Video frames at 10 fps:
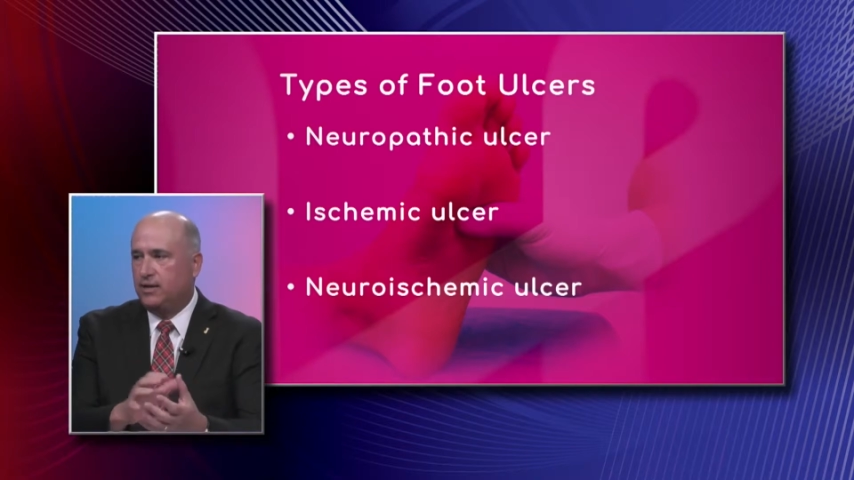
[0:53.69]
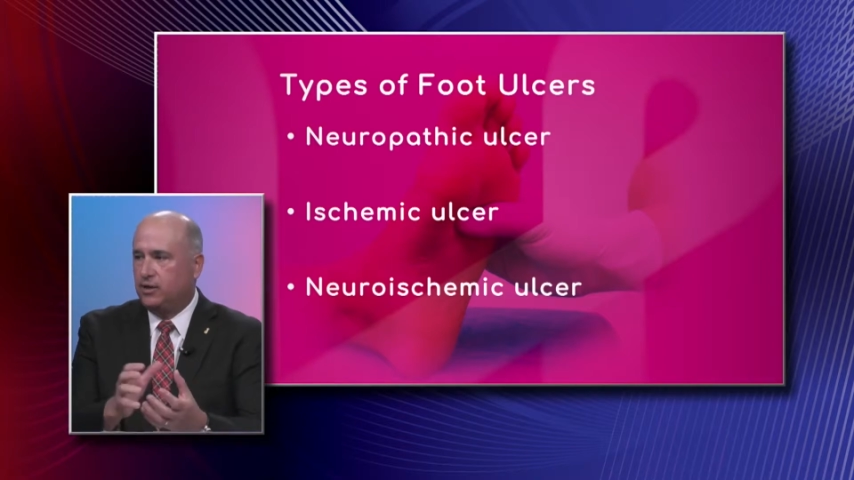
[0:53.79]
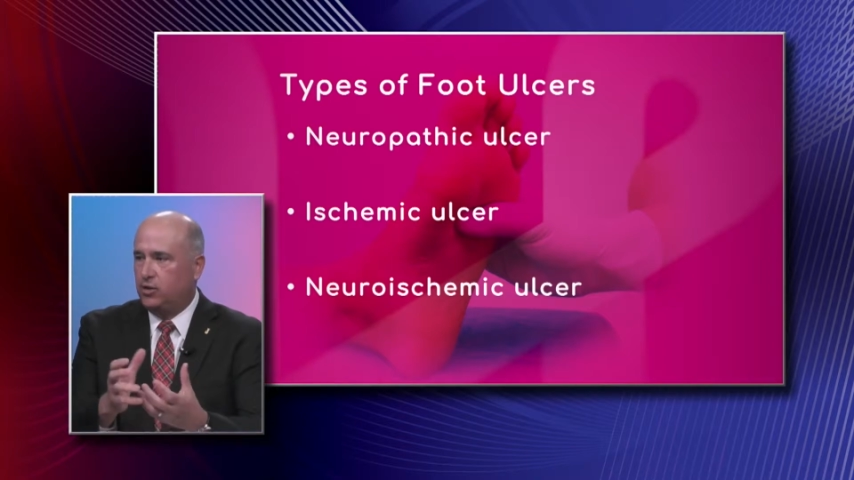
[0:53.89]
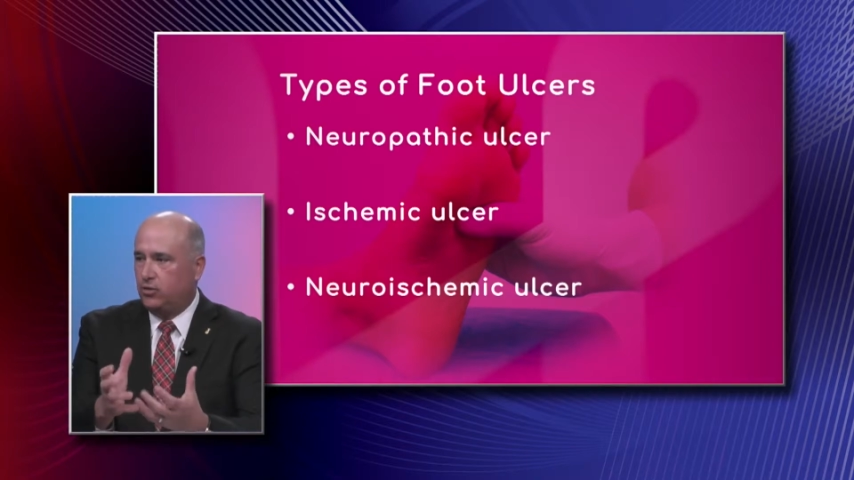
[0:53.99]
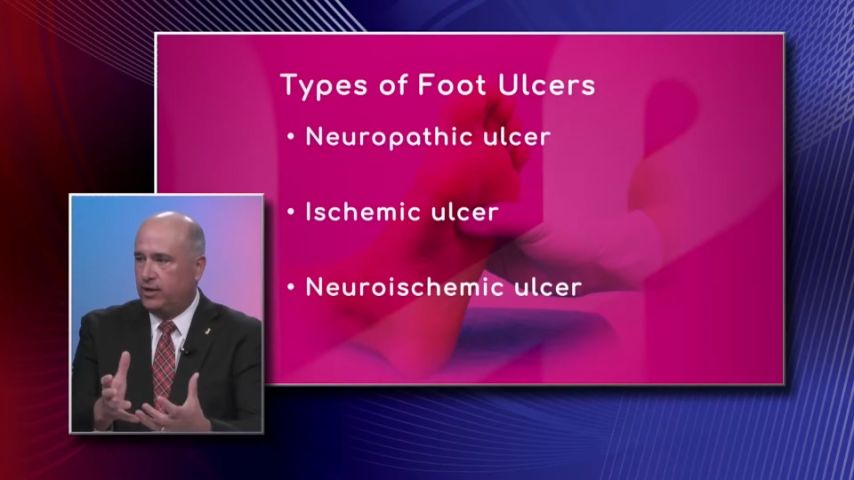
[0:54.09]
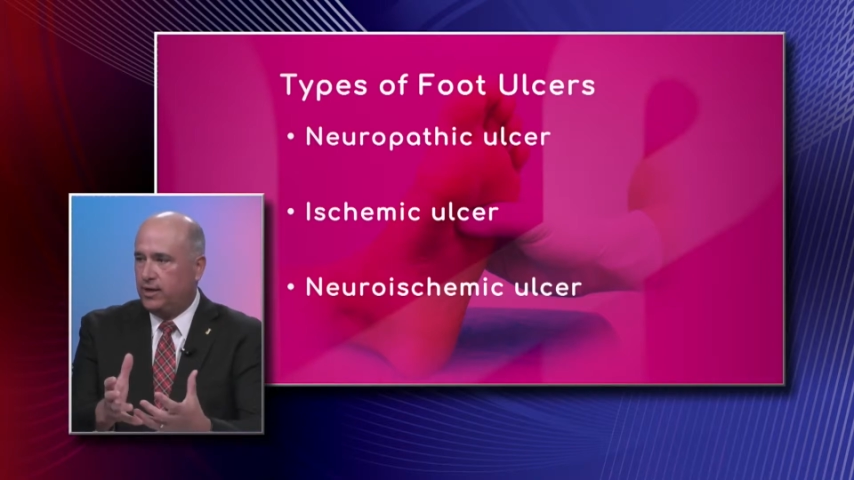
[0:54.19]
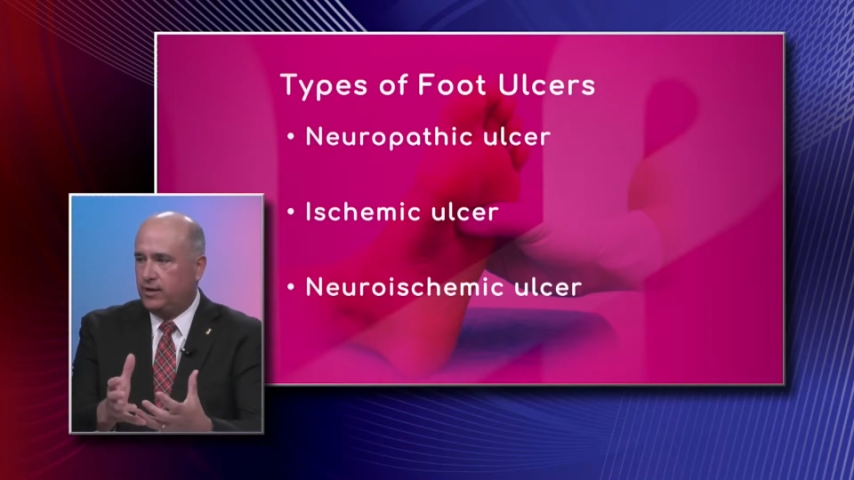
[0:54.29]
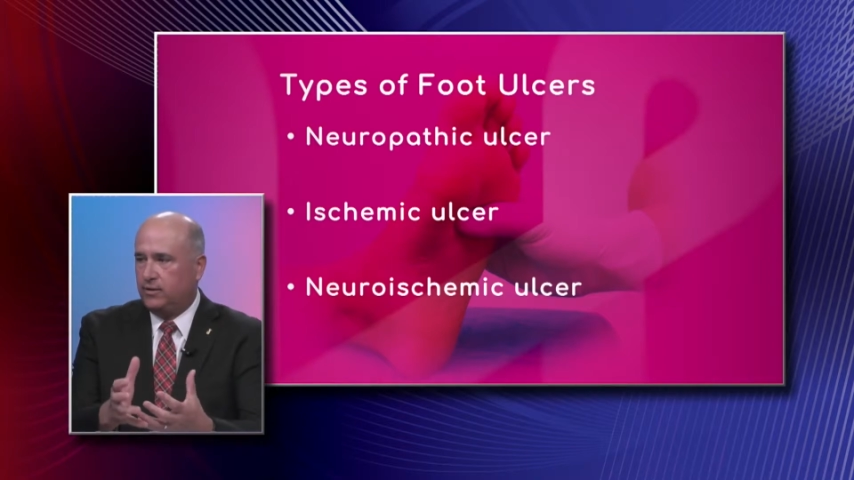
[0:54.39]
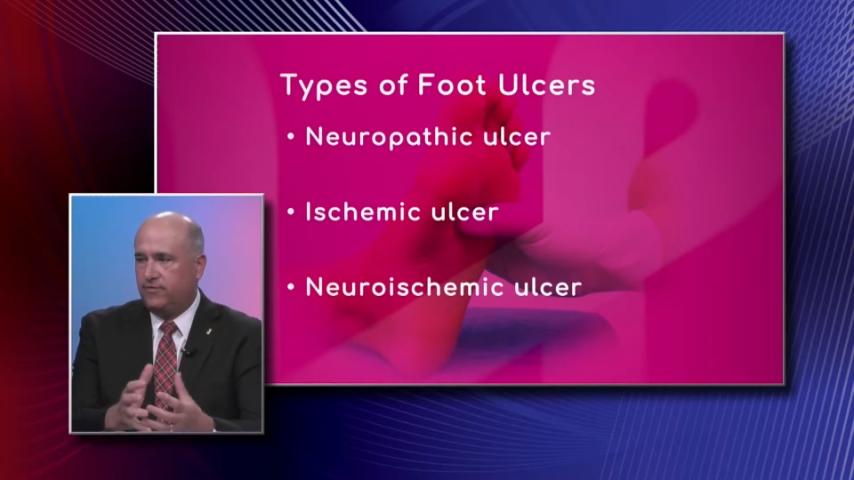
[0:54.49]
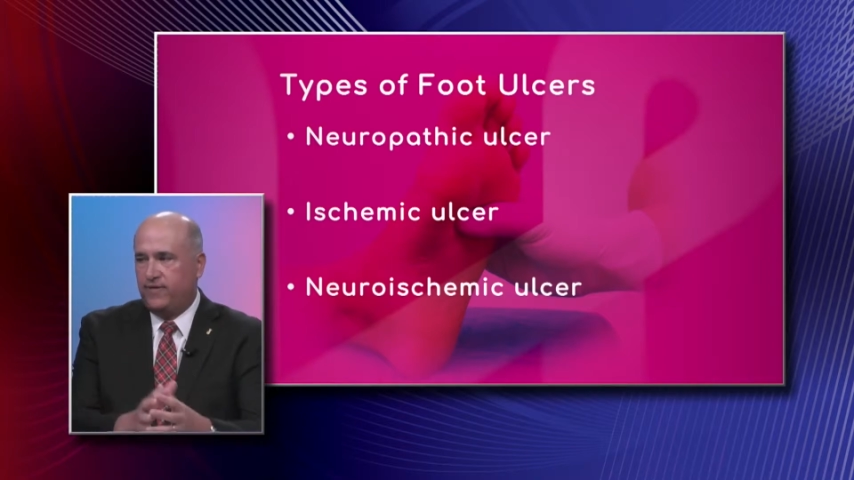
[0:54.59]
the only
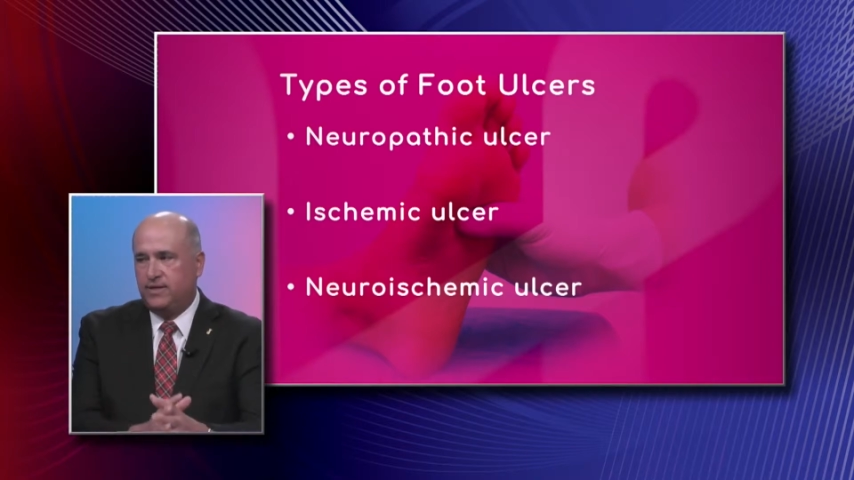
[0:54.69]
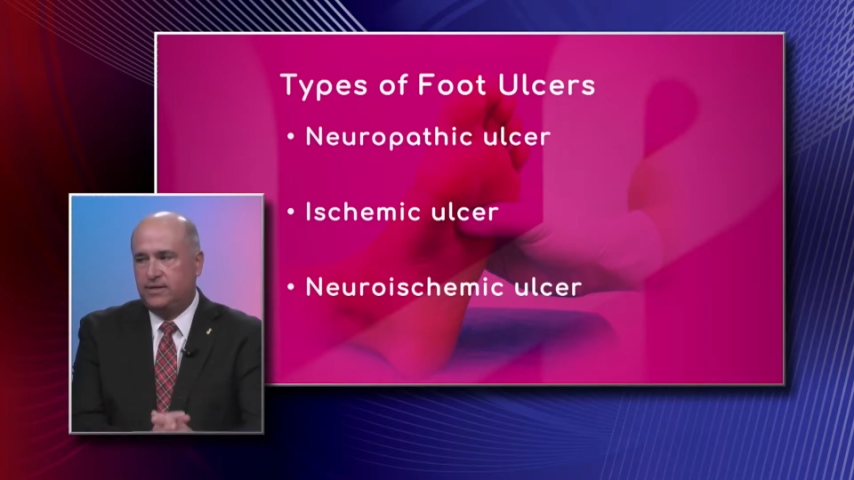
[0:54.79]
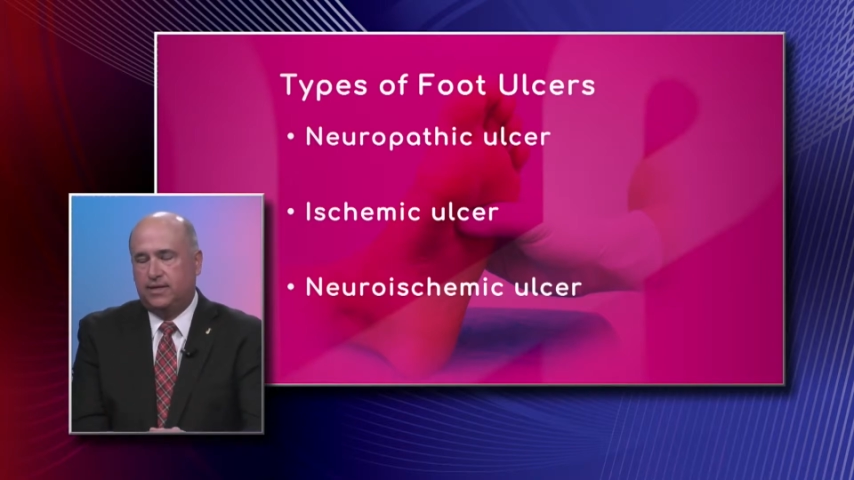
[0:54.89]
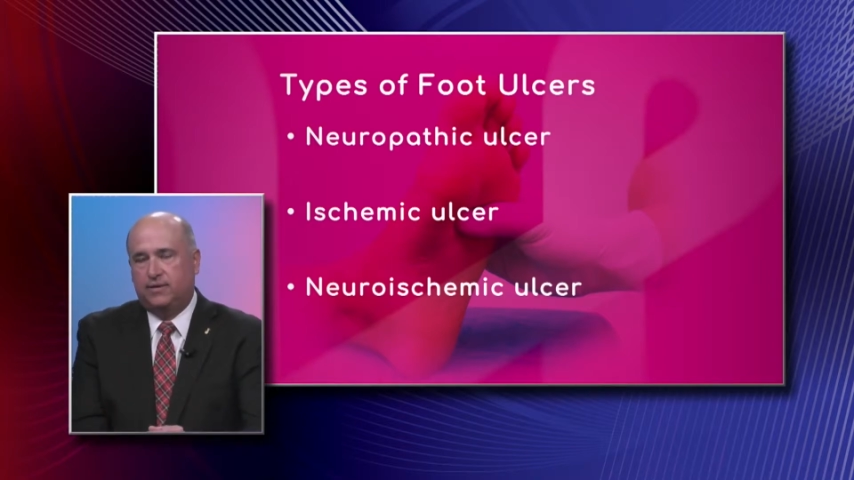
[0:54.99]
defense that